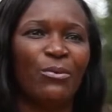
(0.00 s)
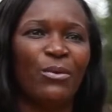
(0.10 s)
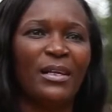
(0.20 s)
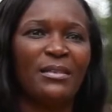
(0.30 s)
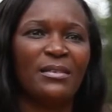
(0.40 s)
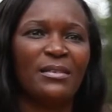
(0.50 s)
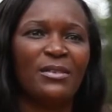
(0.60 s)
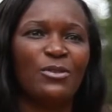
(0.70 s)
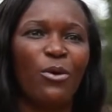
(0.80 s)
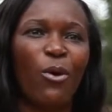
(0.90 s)
was
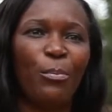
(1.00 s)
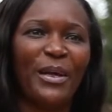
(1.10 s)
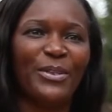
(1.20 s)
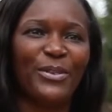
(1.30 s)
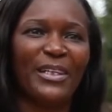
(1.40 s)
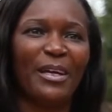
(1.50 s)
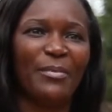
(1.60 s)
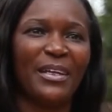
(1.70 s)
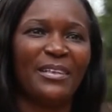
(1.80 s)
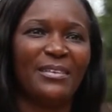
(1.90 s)
open
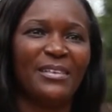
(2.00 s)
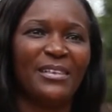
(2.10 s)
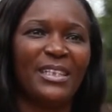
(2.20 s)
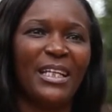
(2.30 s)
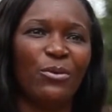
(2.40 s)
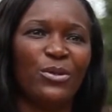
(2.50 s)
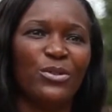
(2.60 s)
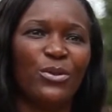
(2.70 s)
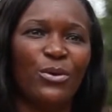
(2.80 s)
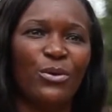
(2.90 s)
tournaments. There was
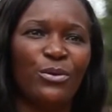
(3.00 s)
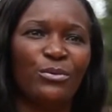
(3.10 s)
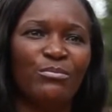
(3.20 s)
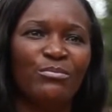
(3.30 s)
no